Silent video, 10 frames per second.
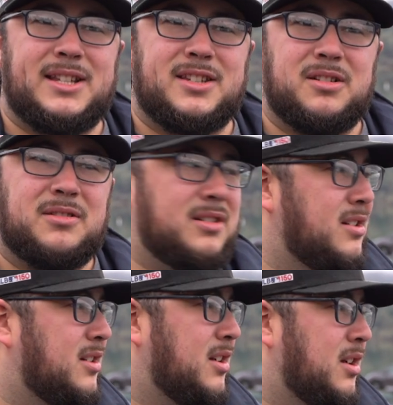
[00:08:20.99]
So
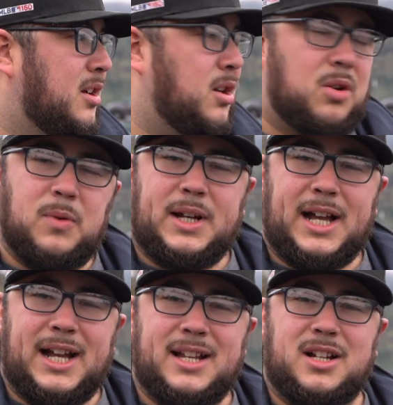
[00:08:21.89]
we
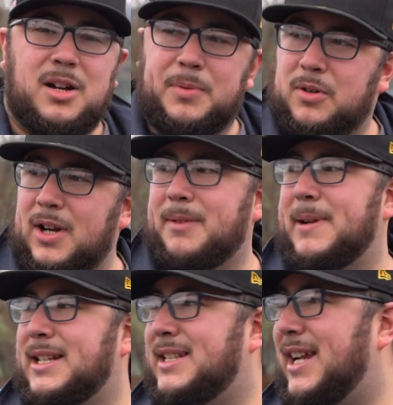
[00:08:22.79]
got a couple
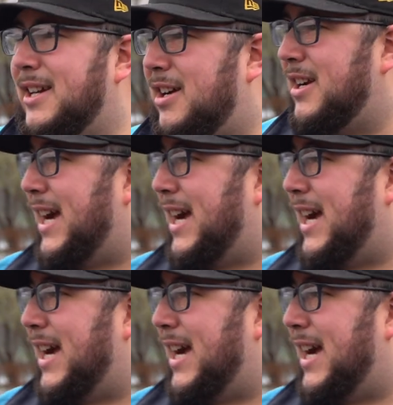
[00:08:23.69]
crankbaits tied on.